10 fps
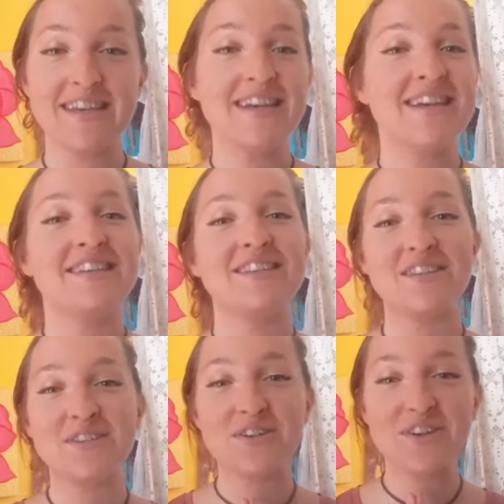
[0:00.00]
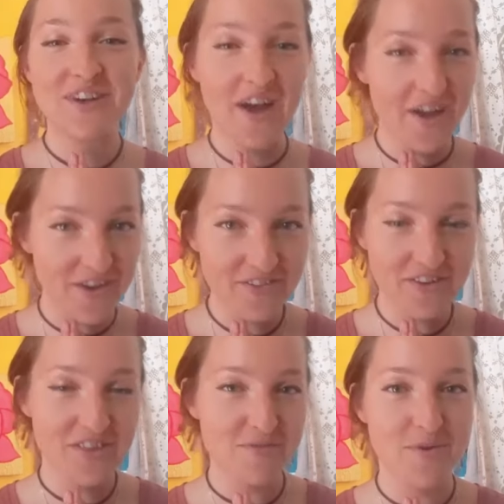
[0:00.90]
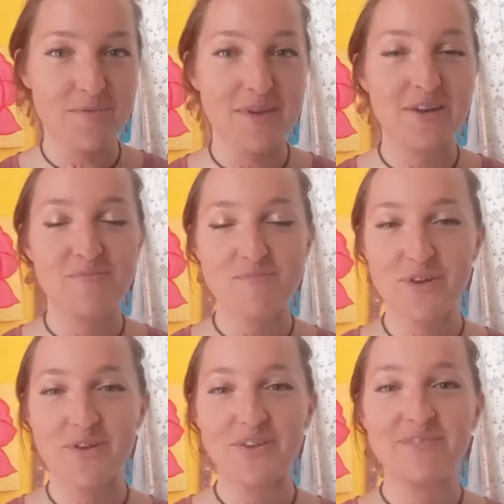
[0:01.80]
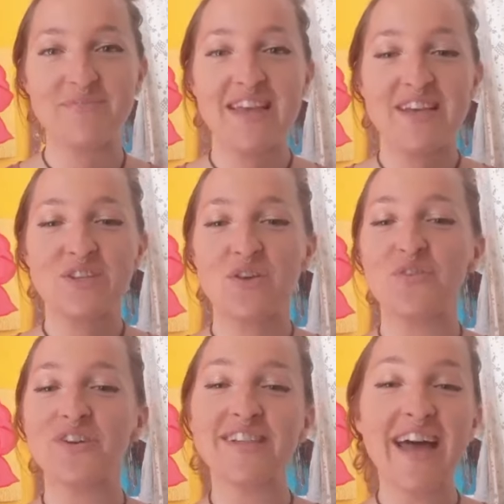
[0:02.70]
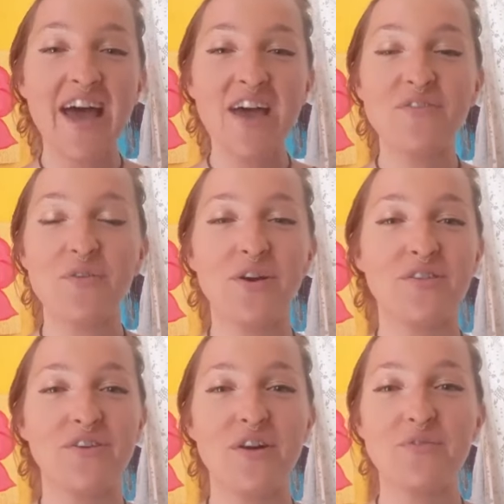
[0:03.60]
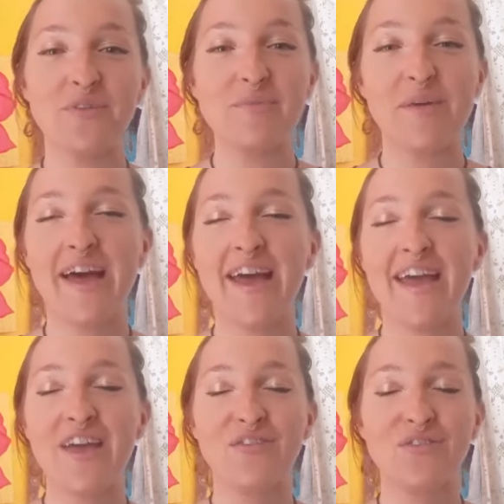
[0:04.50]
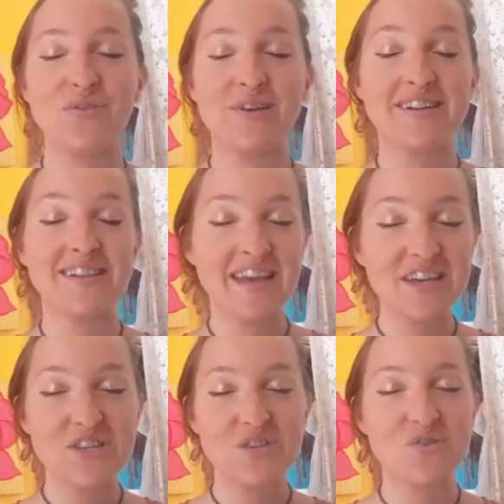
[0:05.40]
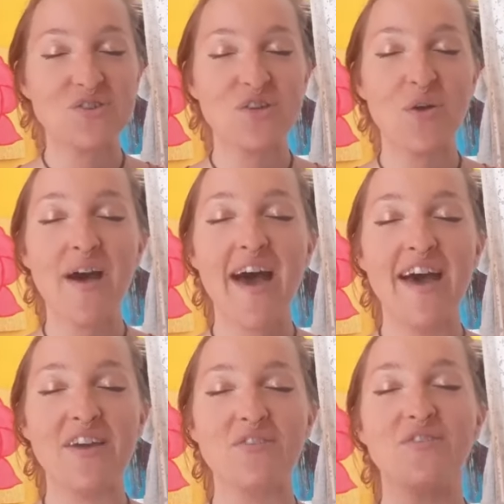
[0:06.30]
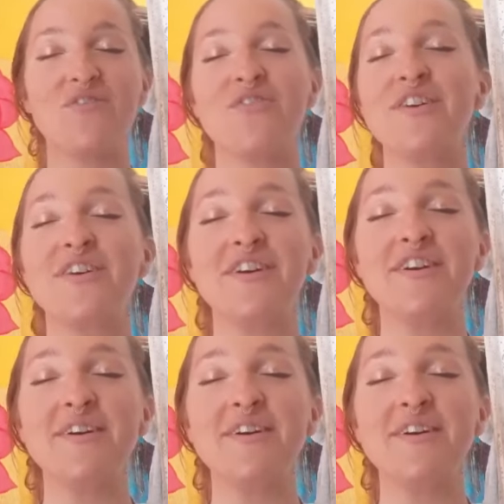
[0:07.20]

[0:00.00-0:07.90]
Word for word: Sisterhood of the Mermaid Moon. So if you're alive or if you're on replay, if you would like to, just go ahead and feel